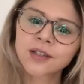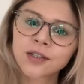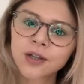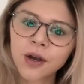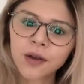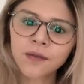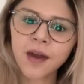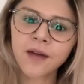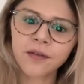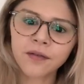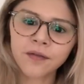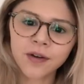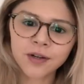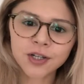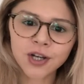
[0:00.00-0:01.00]
Don't ever
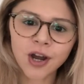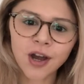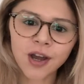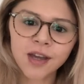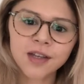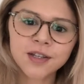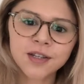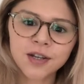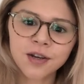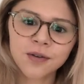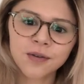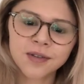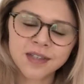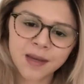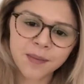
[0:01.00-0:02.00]
feel shy
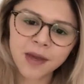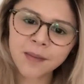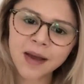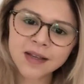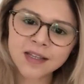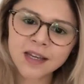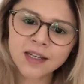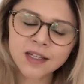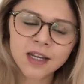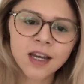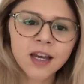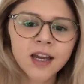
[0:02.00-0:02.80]
to send me a message.